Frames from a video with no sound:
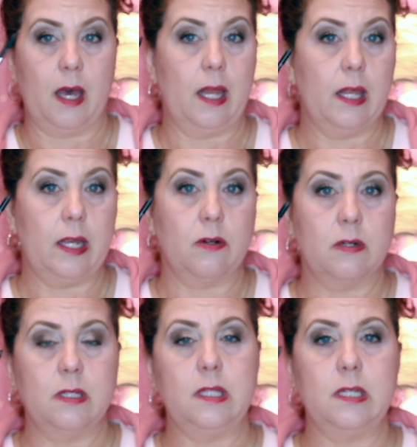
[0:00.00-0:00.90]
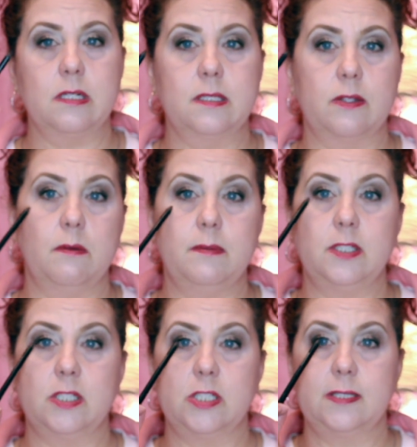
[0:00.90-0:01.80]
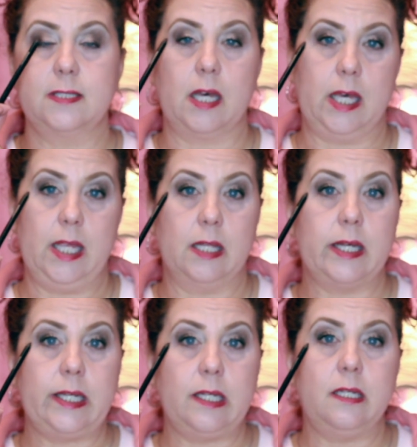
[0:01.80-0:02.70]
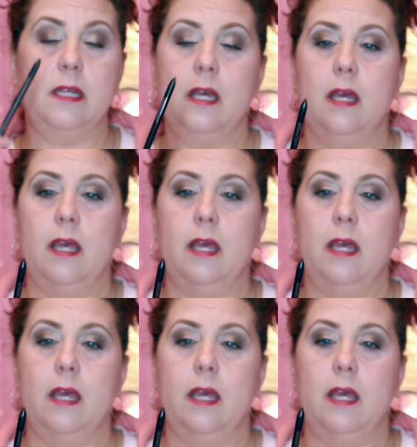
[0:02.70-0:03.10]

eyeliner on there so I've been just tight lining